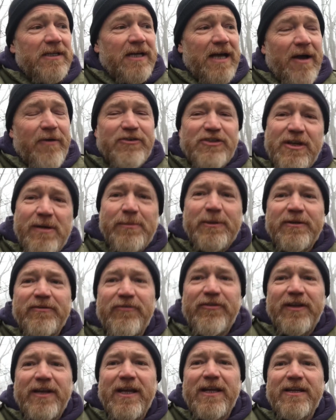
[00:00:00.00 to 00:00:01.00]
I was able to
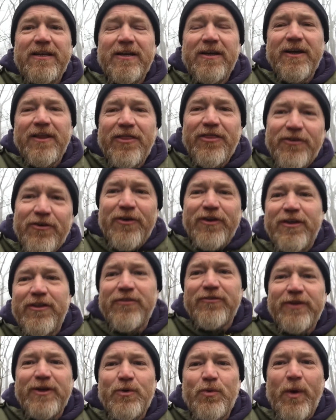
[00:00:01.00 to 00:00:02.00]
fit in a
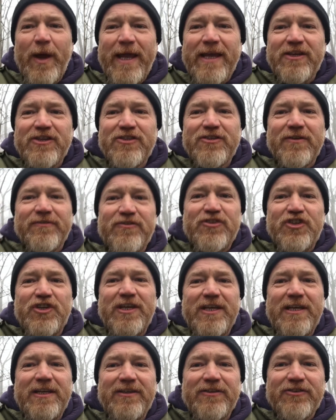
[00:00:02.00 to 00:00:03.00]
33 waist of
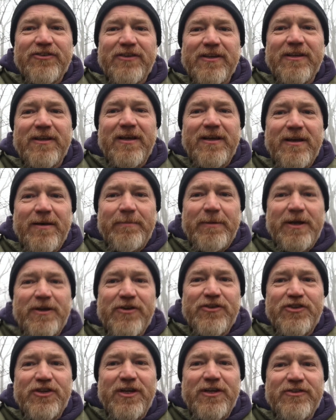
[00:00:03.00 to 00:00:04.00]
jeans, a pair
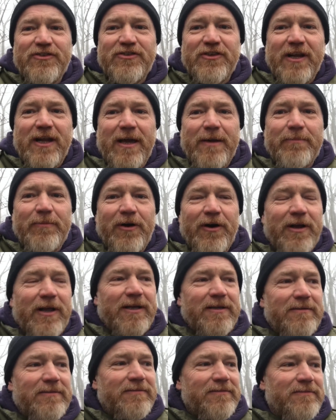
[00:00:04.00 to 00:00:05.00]
of jeans that I bought at